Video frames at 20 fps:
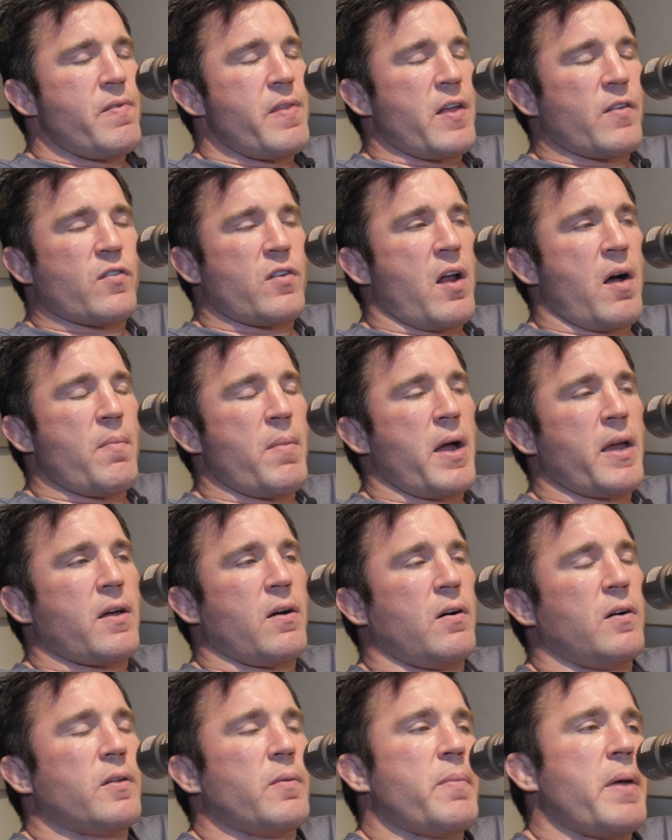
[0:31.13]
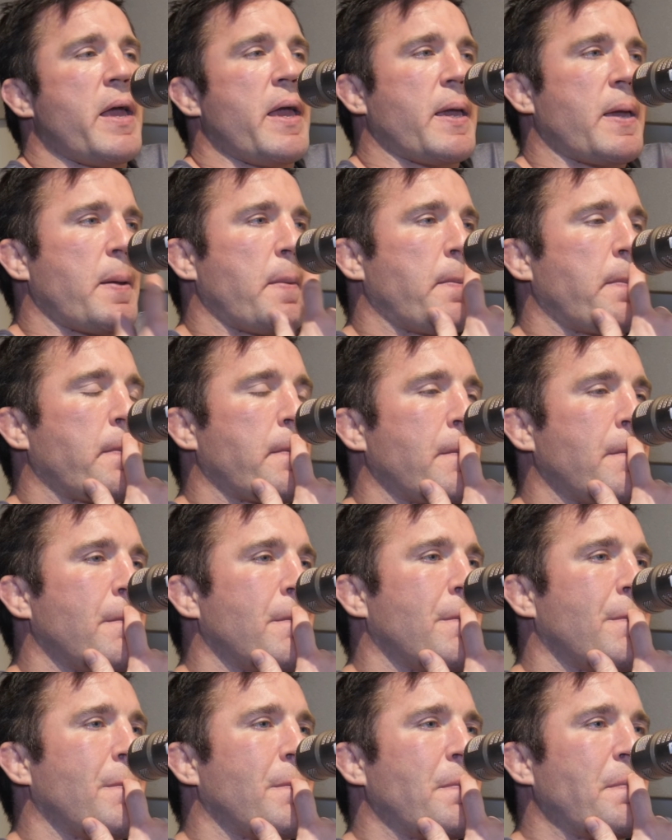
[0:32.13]
That's not my call to make.
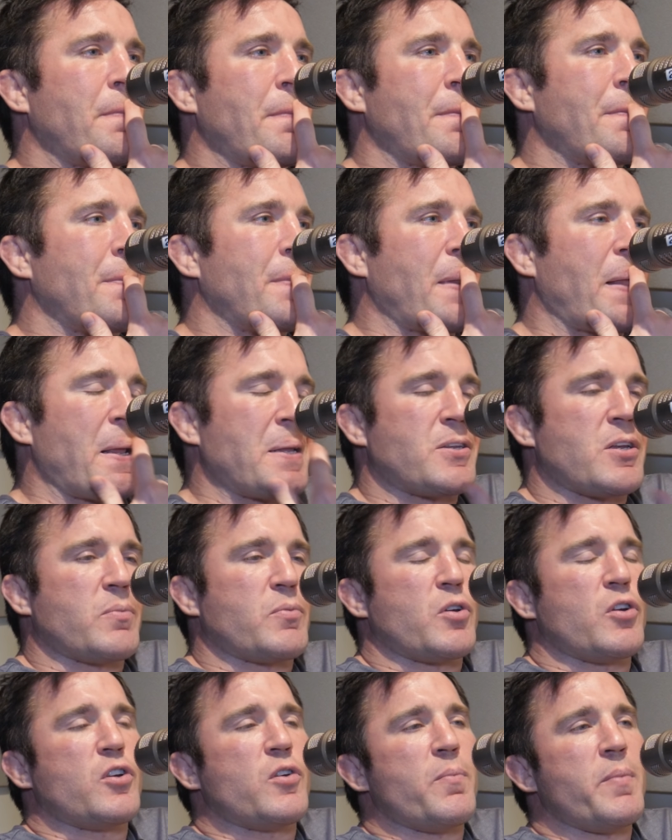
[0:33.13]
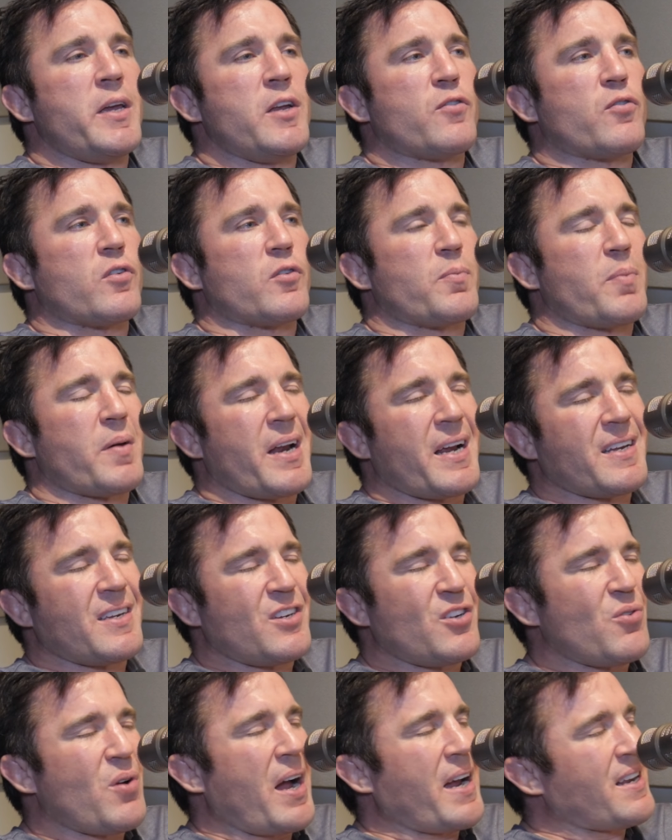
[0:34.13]
It's up to Demetrious, but I
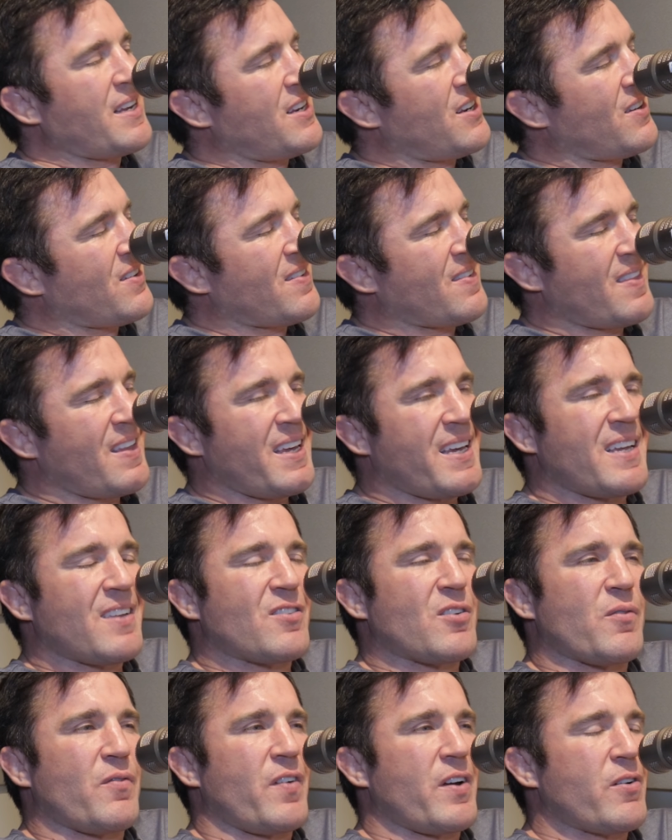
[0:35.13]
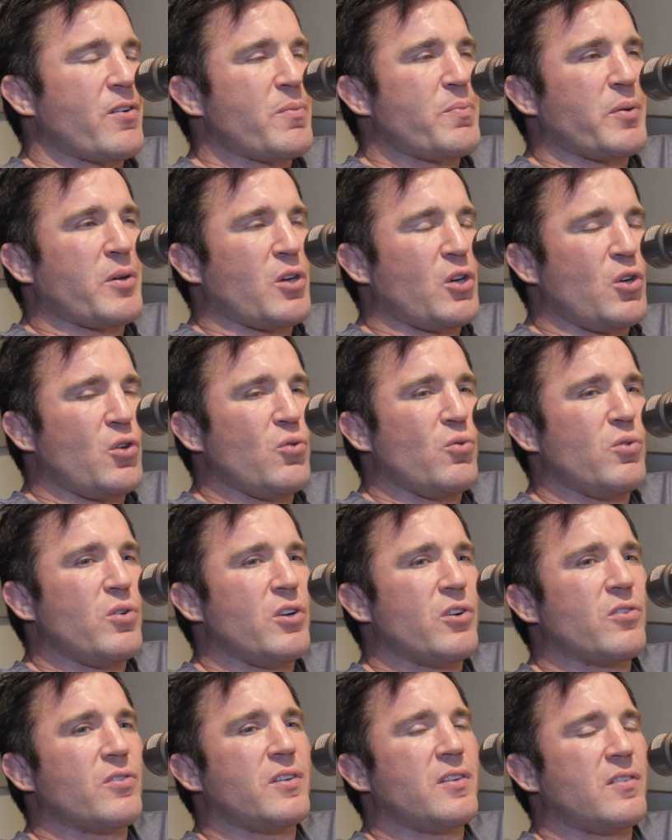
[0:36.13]
do I just think it's a very
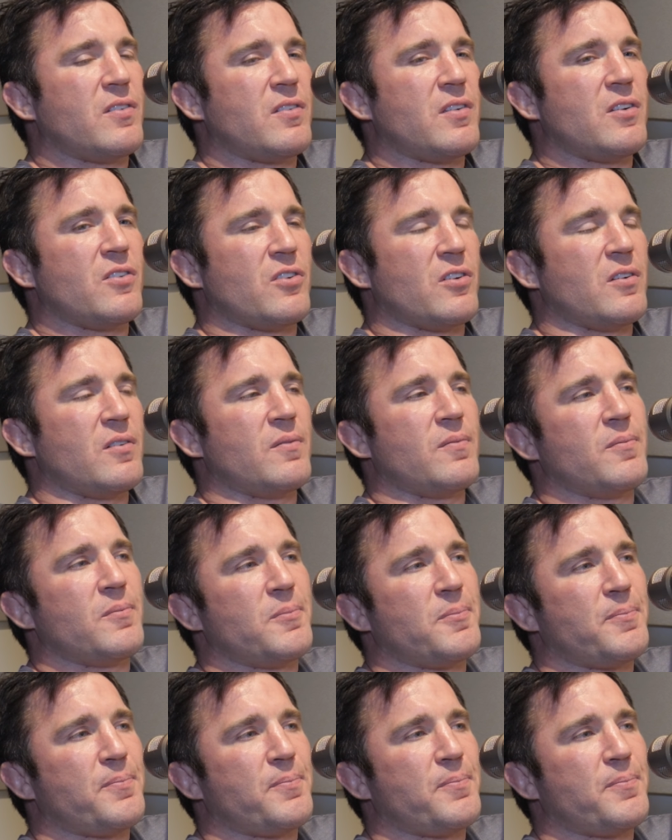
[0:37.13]
peculiar decision